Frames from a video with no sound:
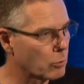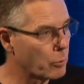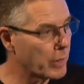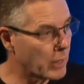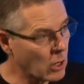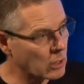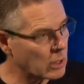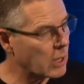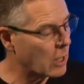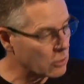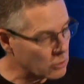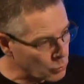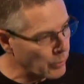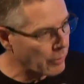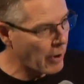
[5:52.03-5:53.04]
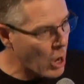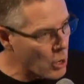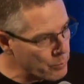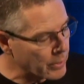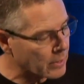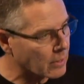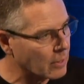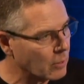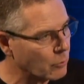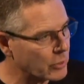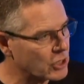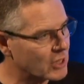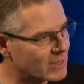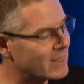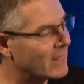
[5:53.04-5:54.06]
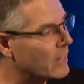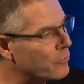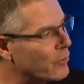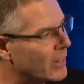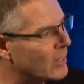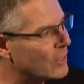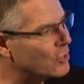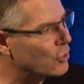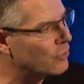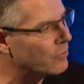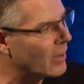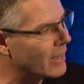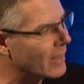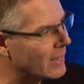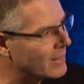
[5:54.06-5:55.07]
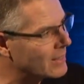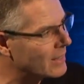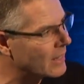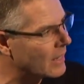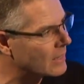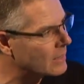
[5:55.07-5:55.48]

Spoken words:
Well, we're not closed, we're open, we're just delivering it to you via the internet.